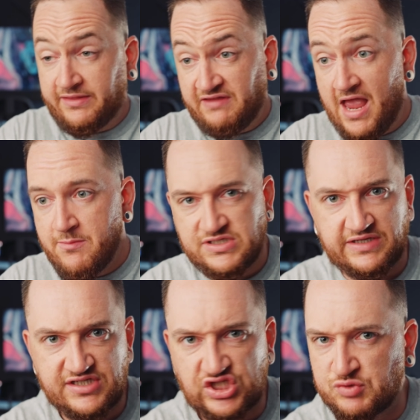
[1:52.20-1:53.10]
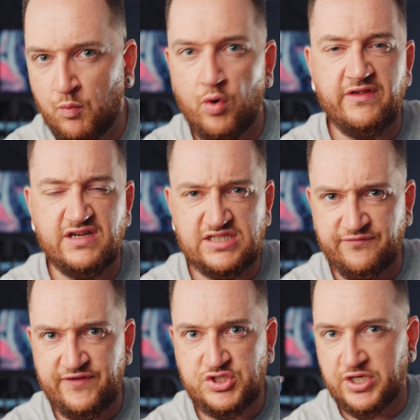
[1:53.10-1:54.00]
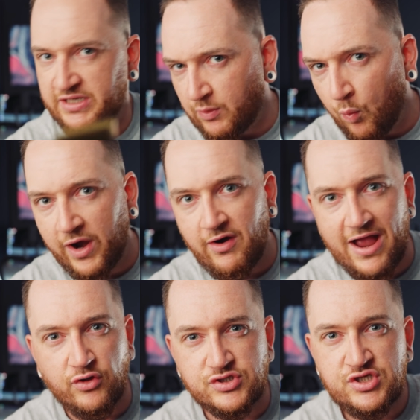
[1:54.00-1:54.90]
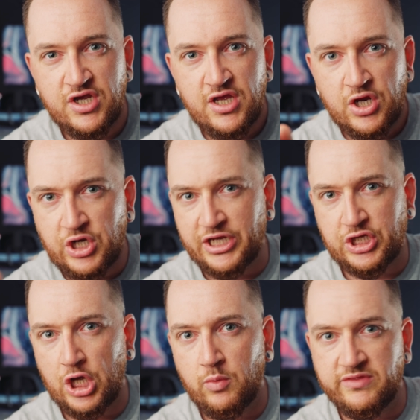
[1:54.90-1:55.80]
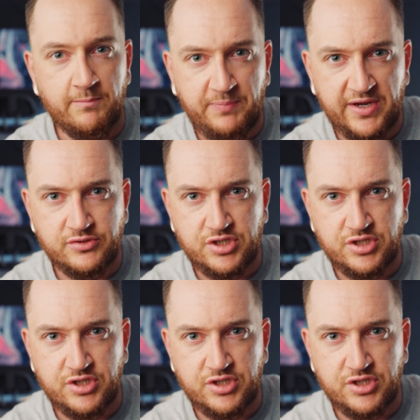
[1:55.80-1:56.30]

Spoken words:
at the time I was like, this is more than sufficient. Like where else could I go with the beard